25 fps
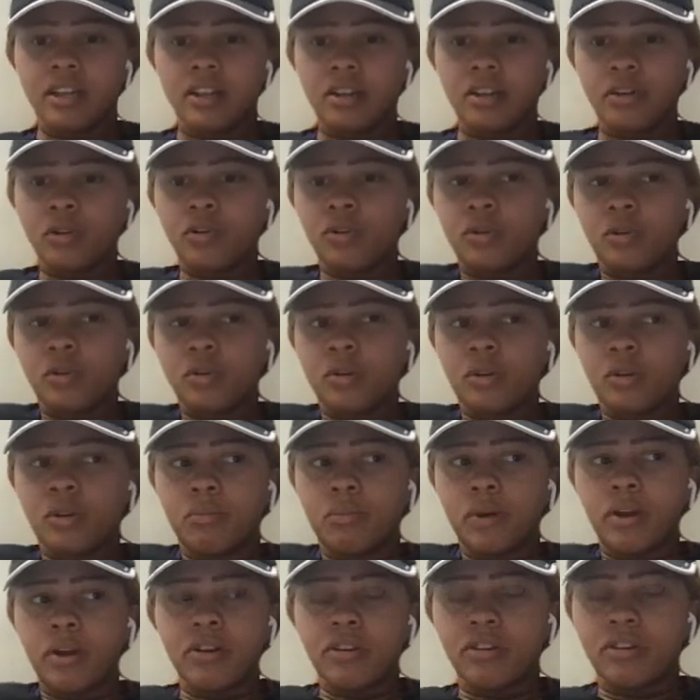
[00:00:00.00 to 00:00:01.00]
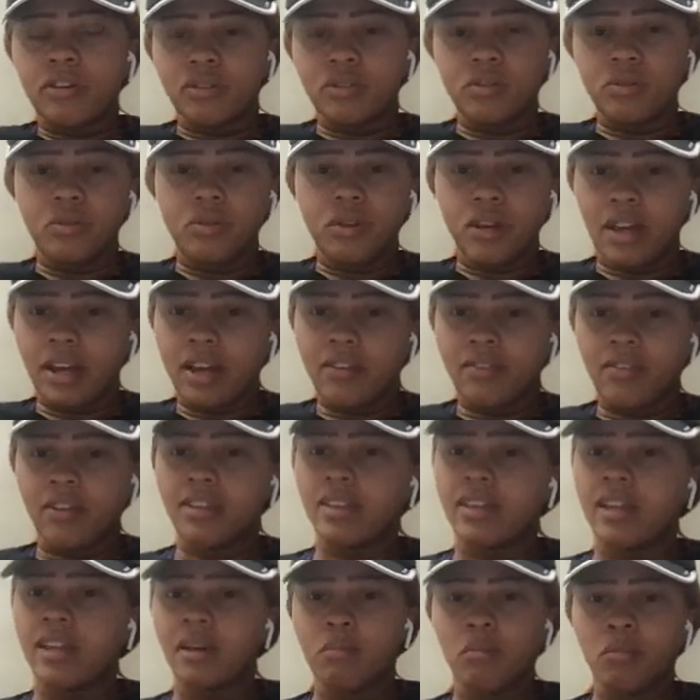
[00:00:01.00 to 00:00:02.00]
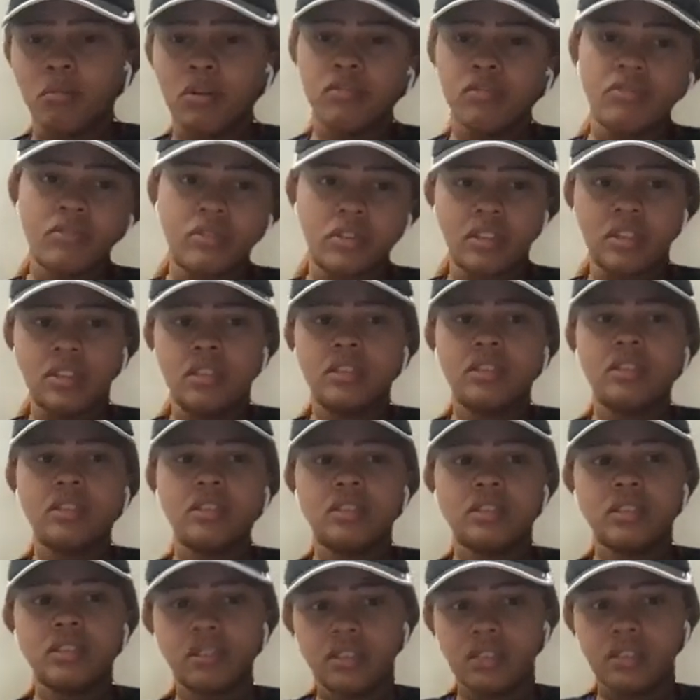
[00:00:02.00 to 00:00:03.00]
you're doing better because you don't have like that monthly